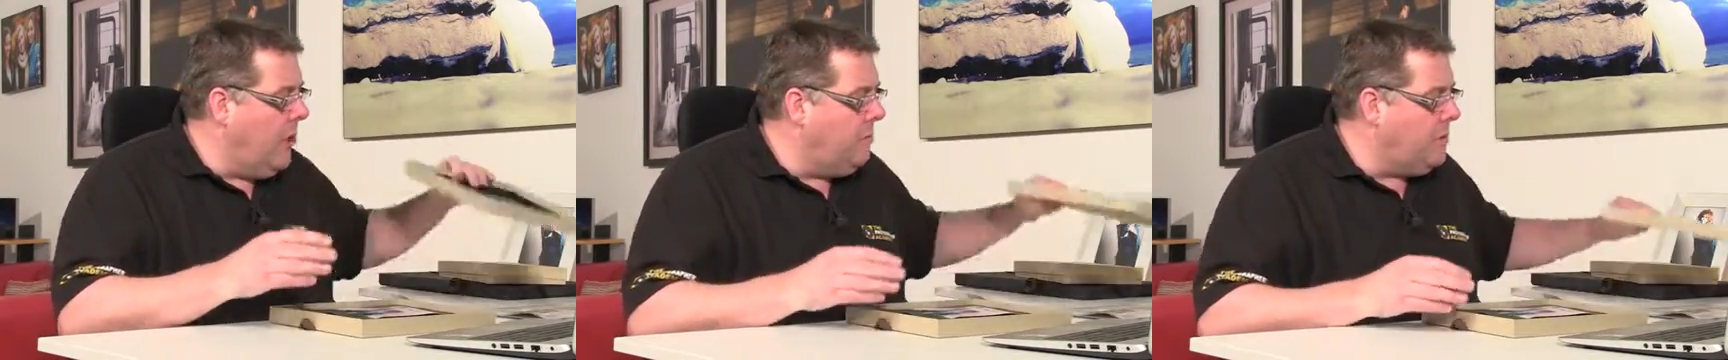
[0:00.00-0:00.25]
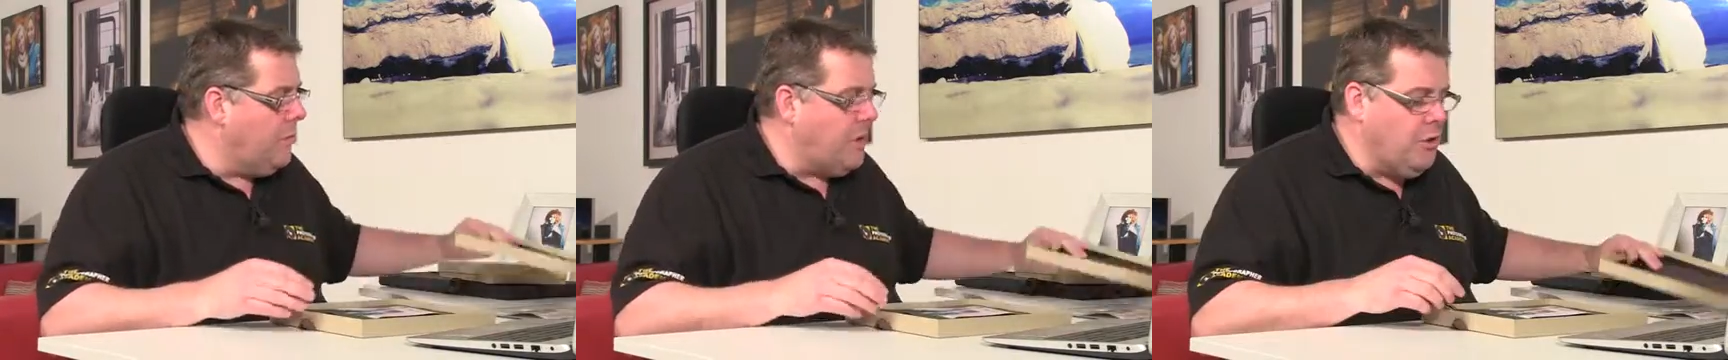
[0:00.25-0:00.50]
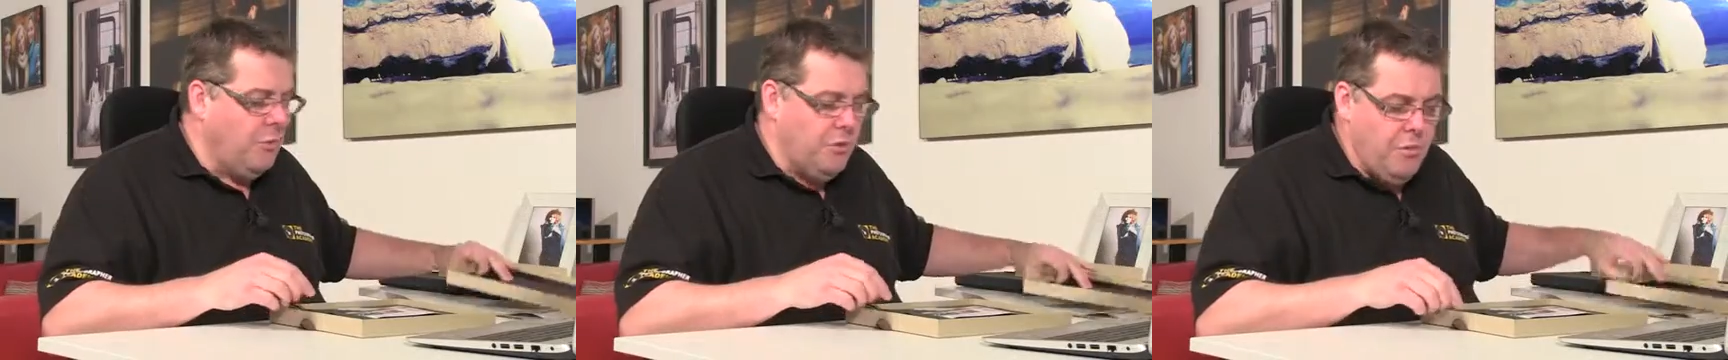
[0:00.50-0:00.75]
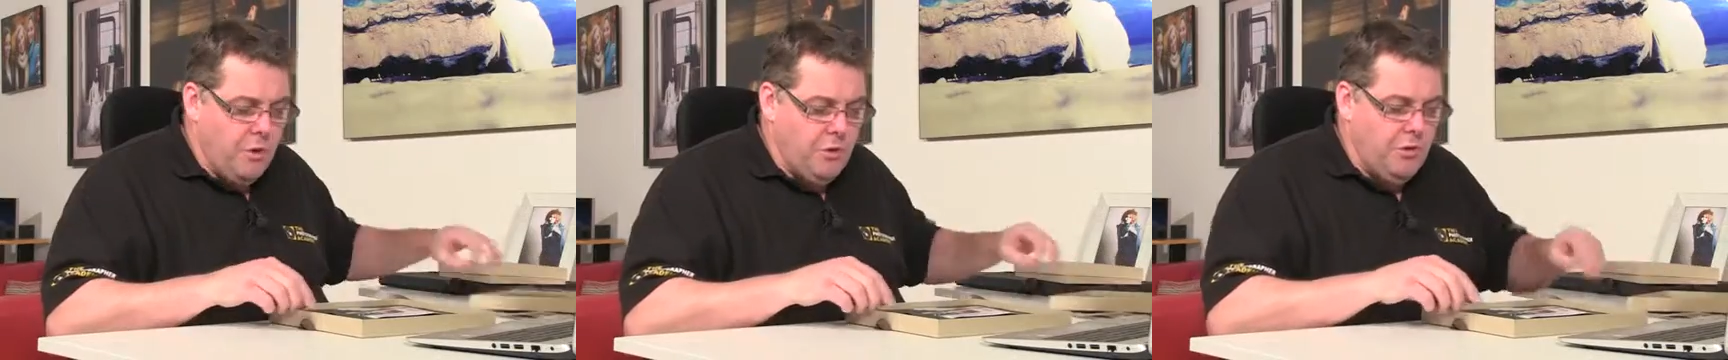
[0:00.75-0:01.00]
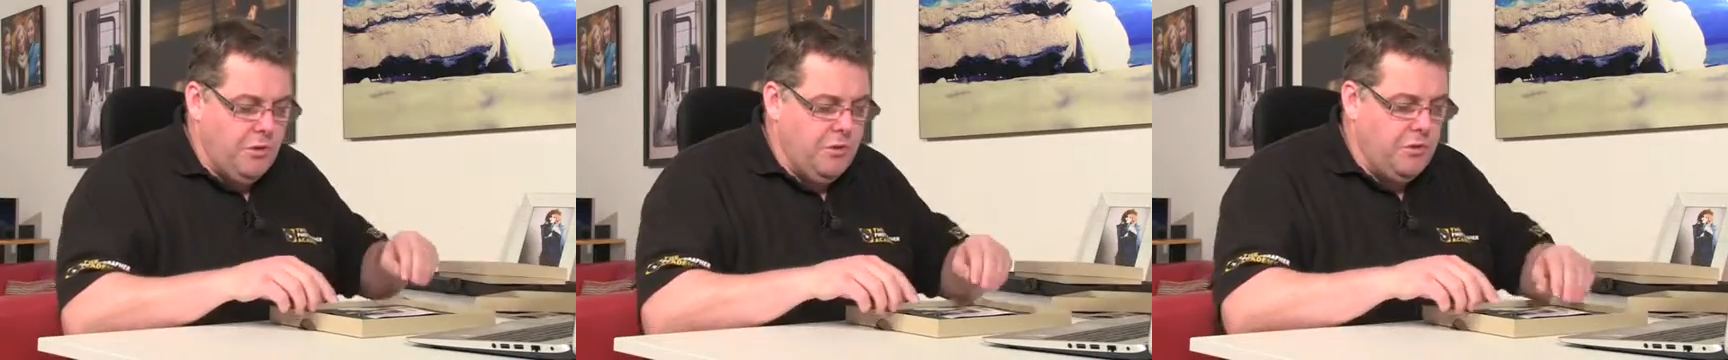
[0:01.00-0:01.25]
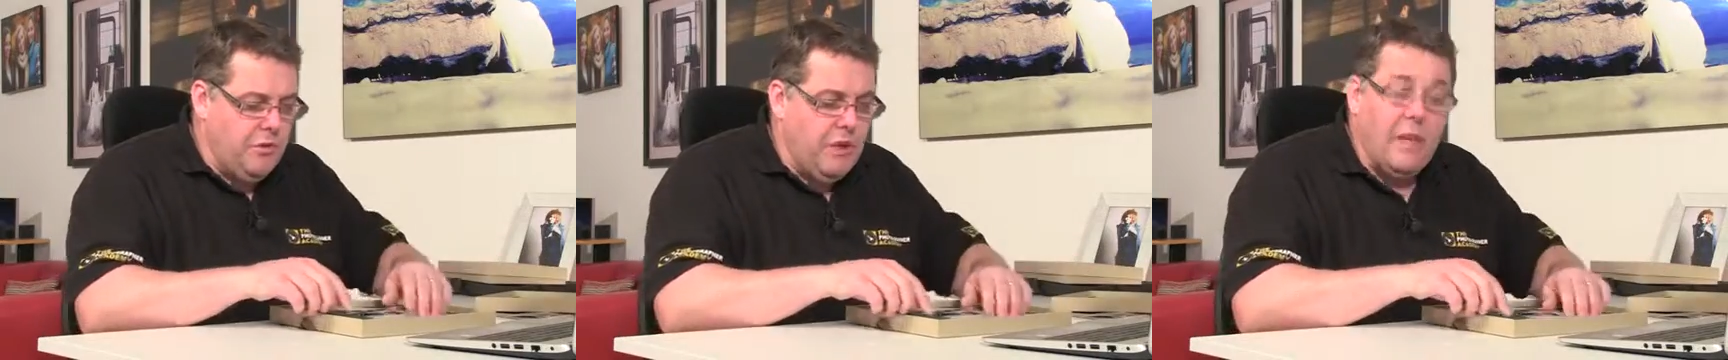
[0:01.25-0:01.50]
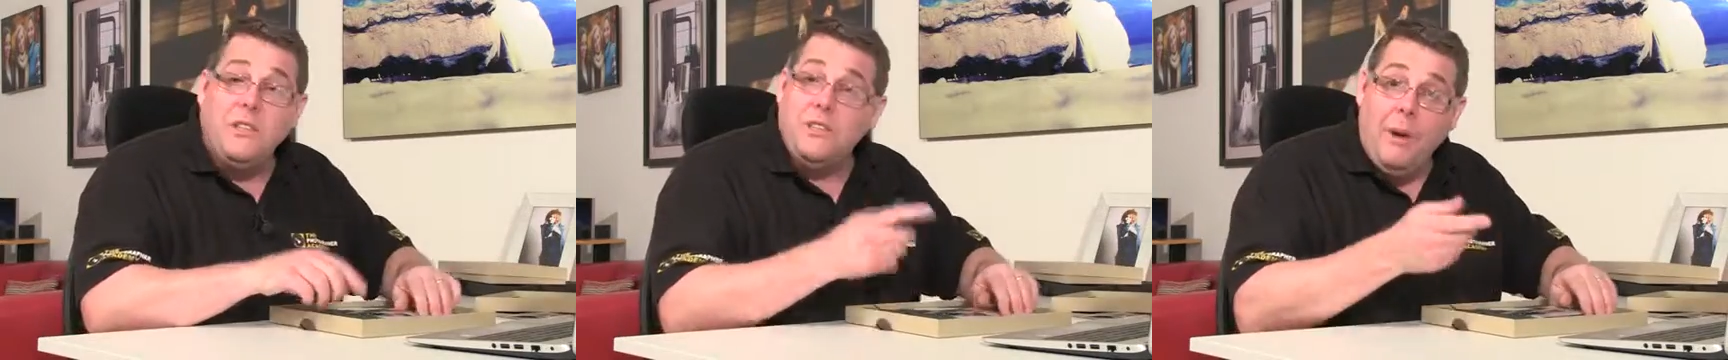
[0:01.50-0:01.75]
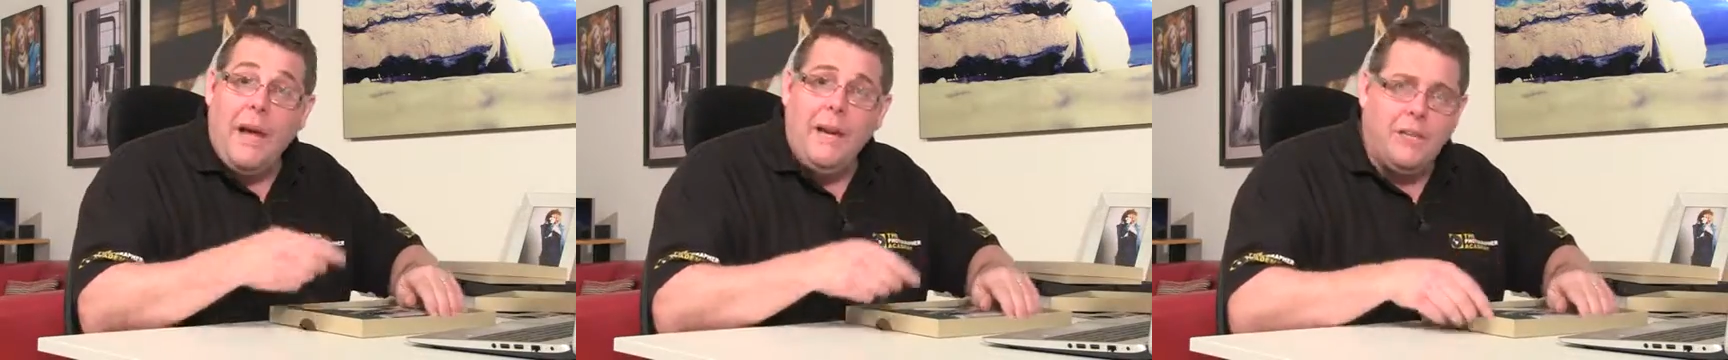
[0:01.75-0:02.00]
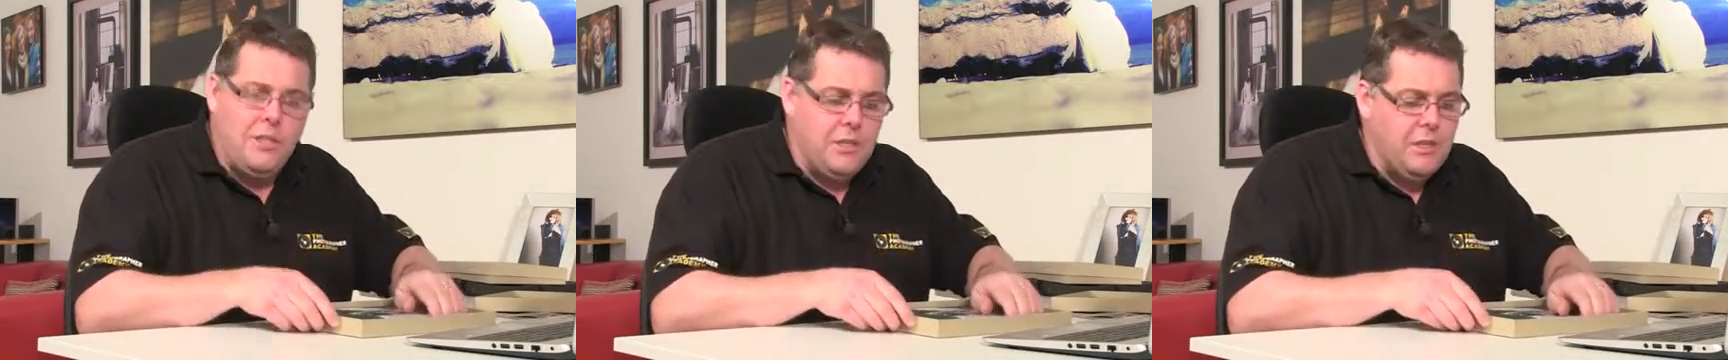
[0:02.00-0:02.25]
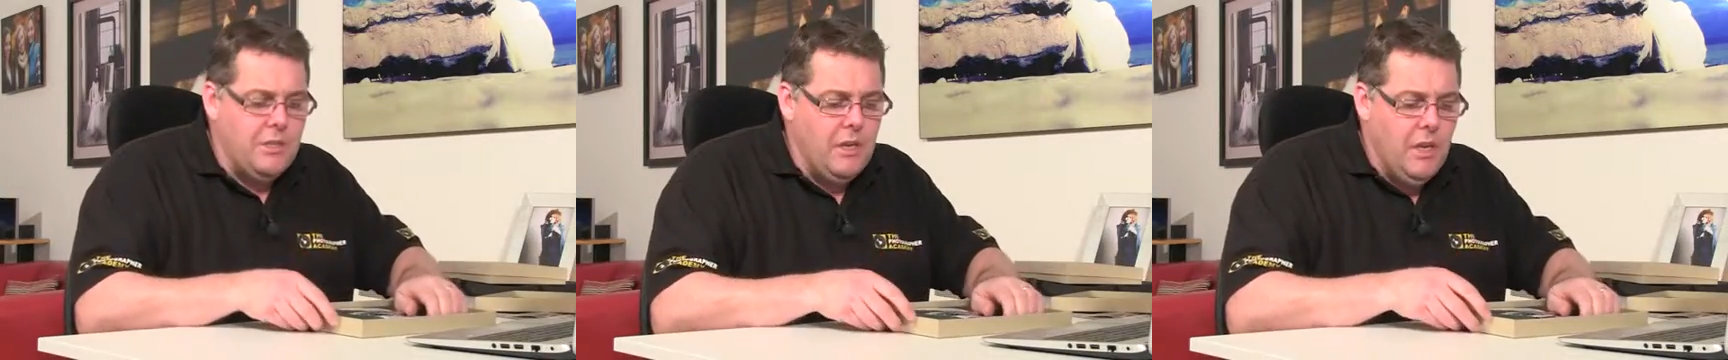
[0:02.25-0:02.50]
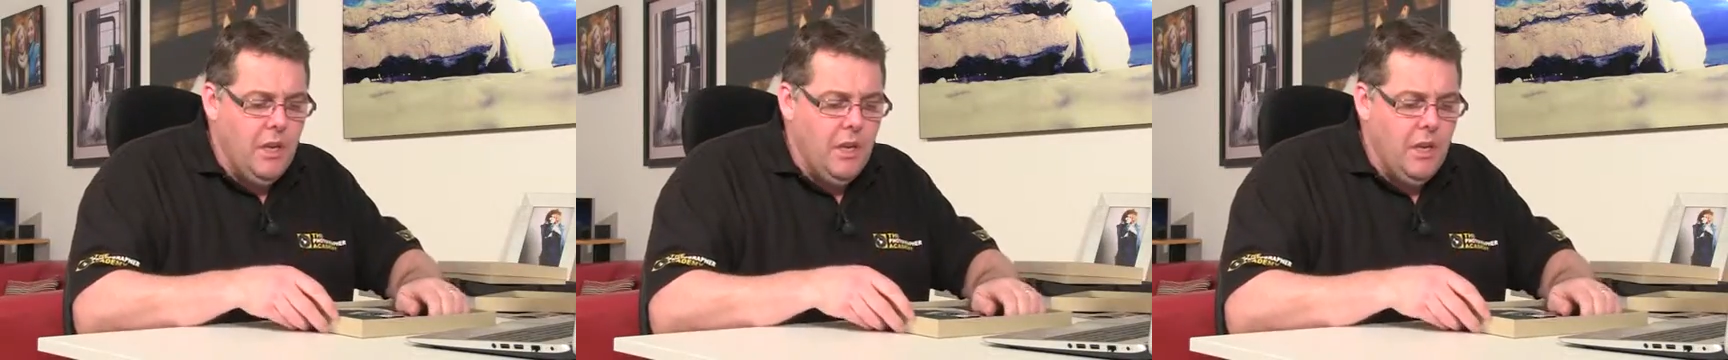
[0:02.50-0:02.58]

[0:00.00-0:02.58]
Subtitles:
special promotions through the likes of packages,